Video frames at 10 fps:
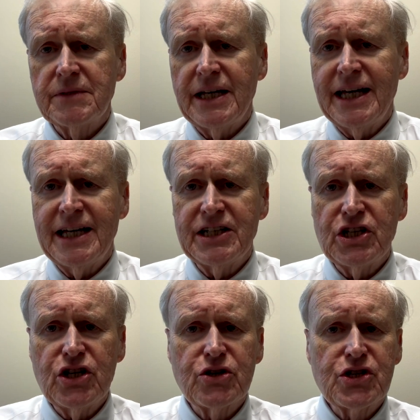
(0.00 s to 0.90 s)

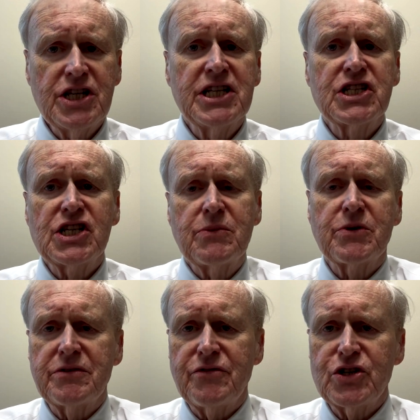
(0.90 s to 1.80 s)
And you're seeing some
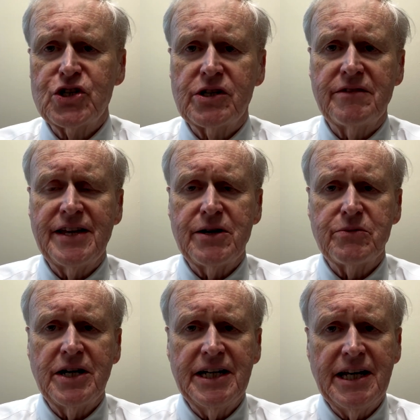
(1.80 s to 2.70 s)
reversal of that
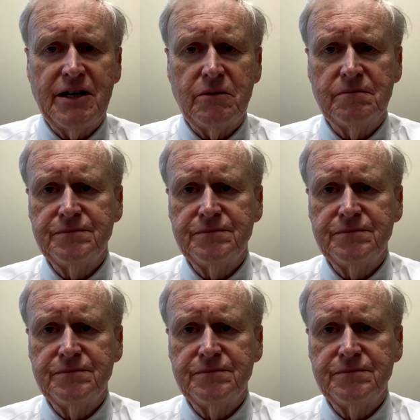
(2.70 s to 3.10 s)
right now.